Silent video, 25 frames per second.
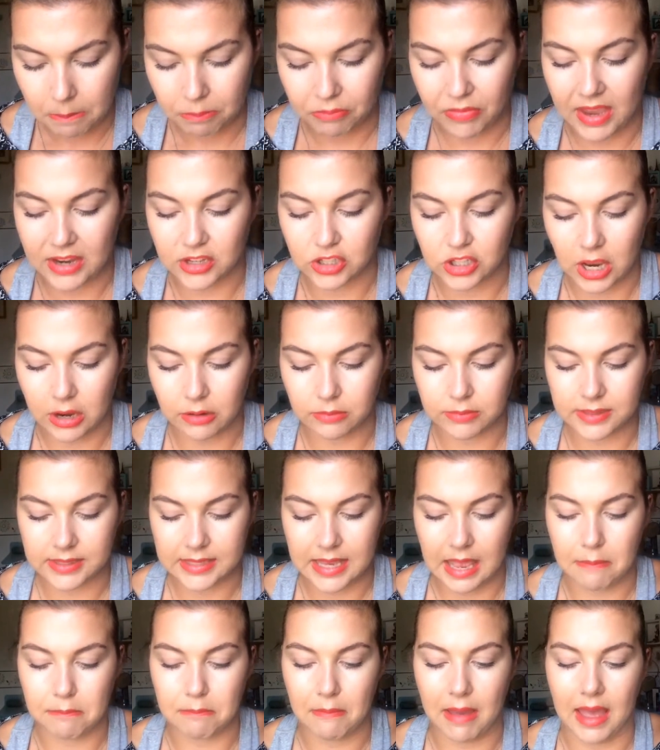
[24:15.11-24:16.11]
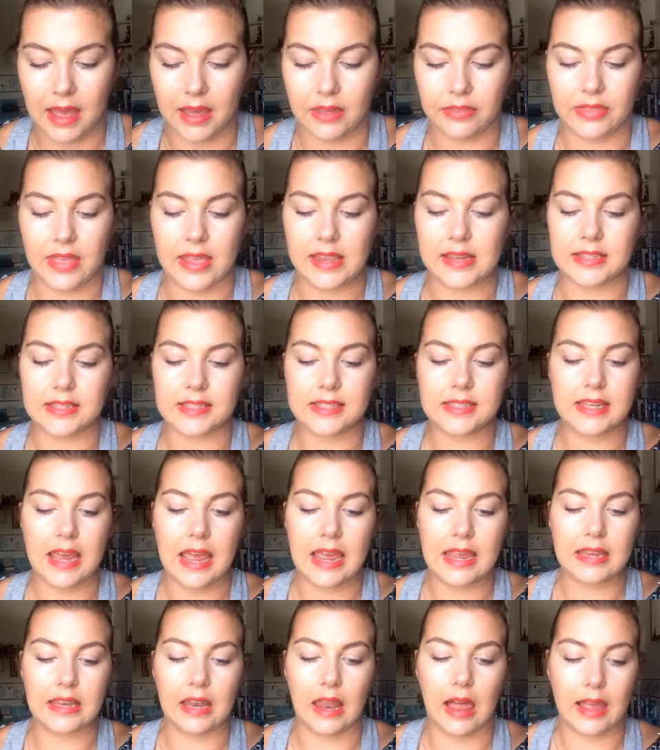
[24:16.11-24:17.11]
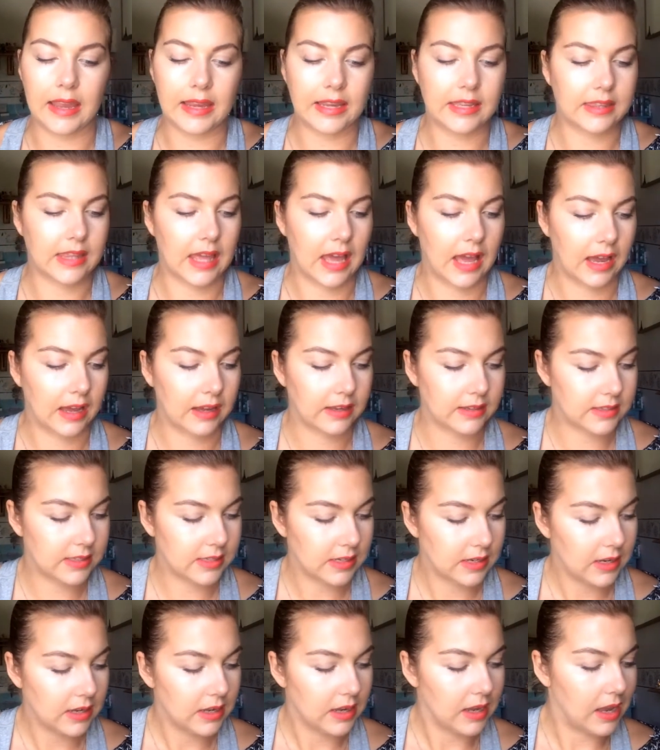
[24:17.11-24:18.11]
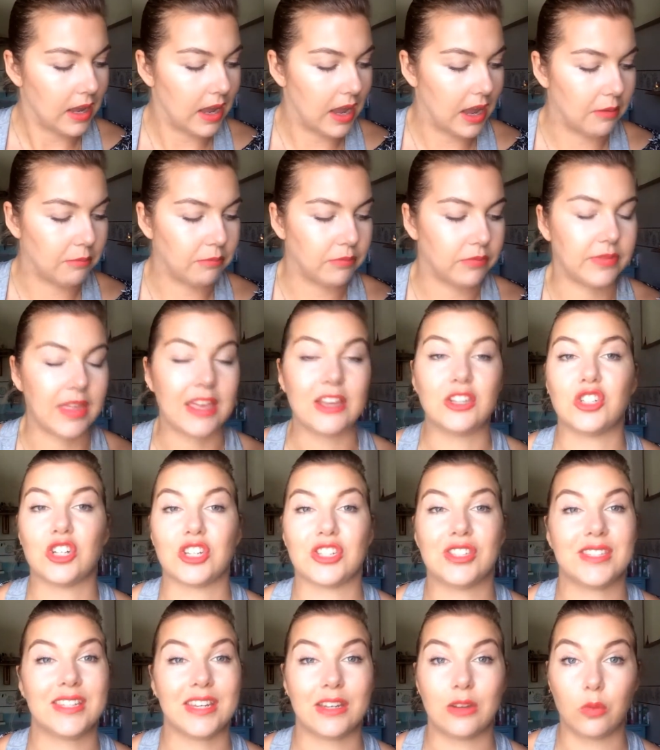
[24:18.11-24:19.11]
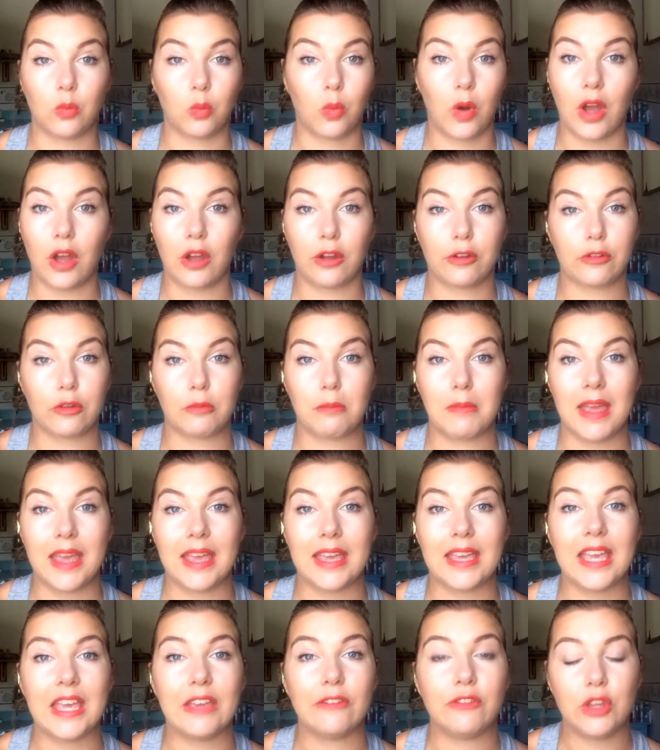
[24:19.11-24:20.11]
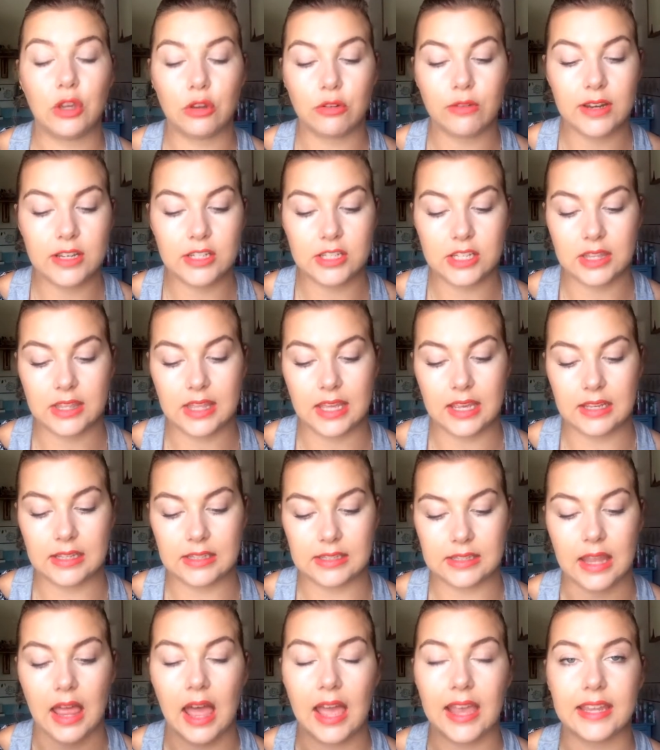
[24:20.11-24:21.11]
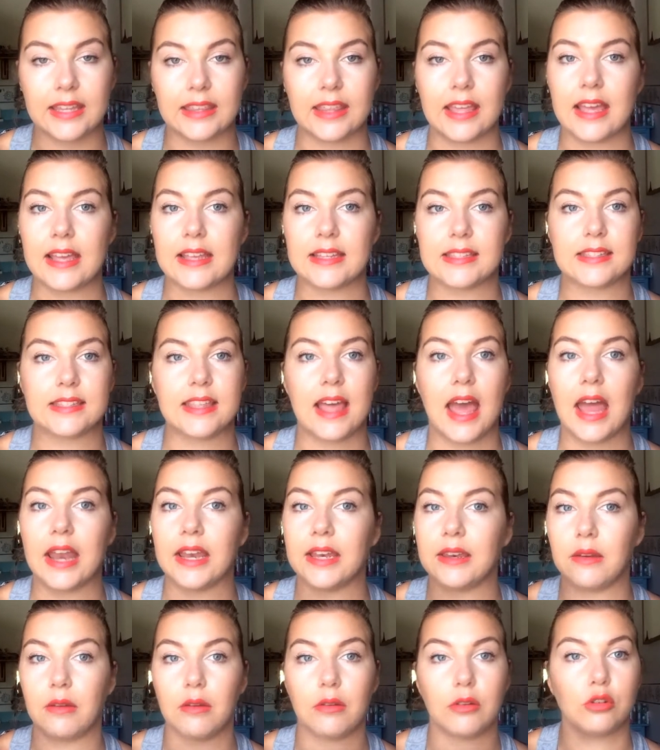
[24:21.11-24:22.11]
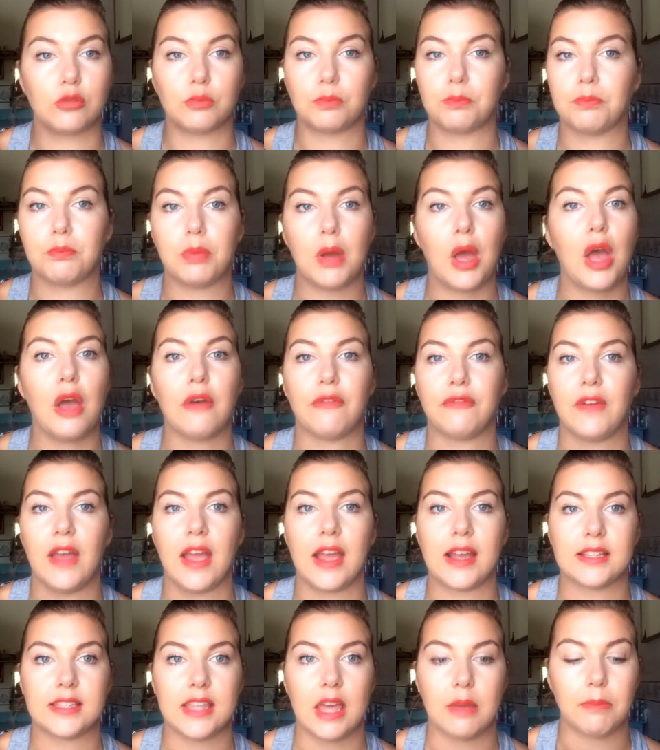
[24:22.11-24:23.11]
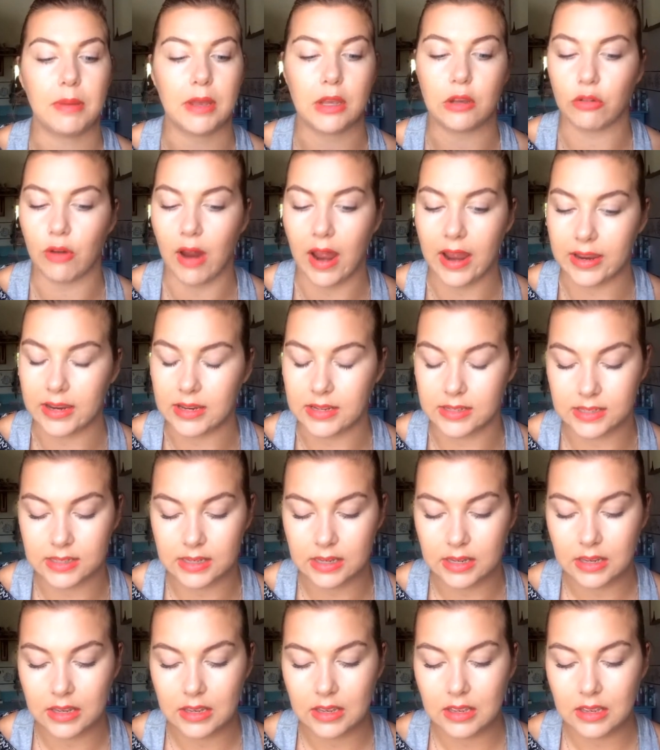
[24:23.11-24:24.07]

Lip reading: They don't set matte. They stay like that. They just didn't work for me. If you're into things like this, then perfect. They'd be great.